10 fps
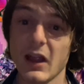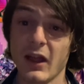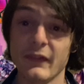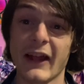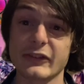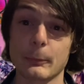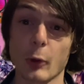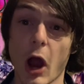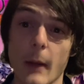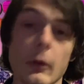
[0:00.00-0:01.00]
That's a
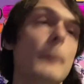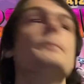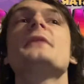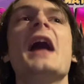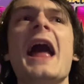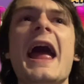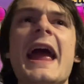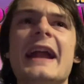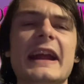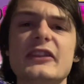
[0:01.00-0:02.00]
problem.
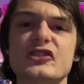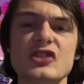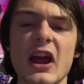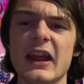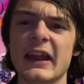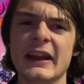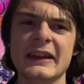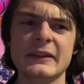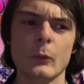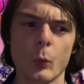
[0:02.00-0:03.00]
And
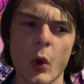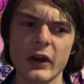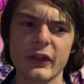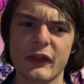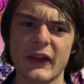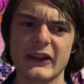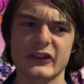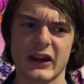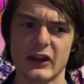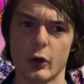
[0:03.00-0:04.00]
one of the things
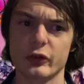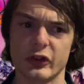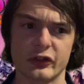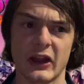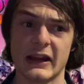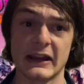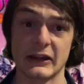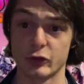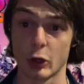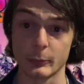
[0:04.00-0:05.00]
that I noticed is that
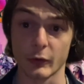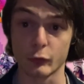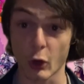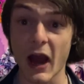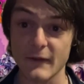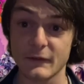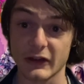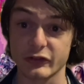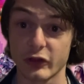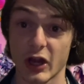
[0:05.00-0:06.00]
in terms of
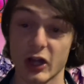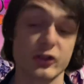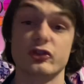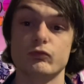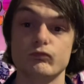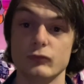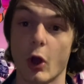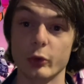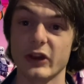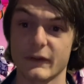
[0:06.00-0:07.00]
graphics, there's
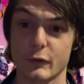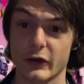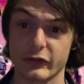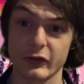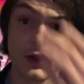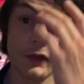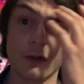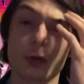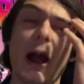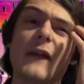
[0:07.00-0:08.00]
no difference.
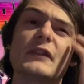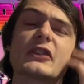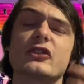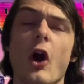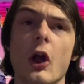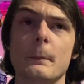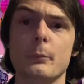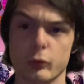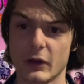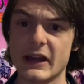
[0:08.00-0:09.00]
The graphics are
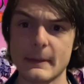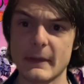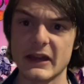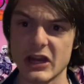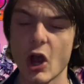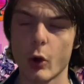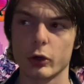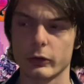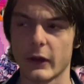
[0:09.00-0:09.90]
pretty mediocre.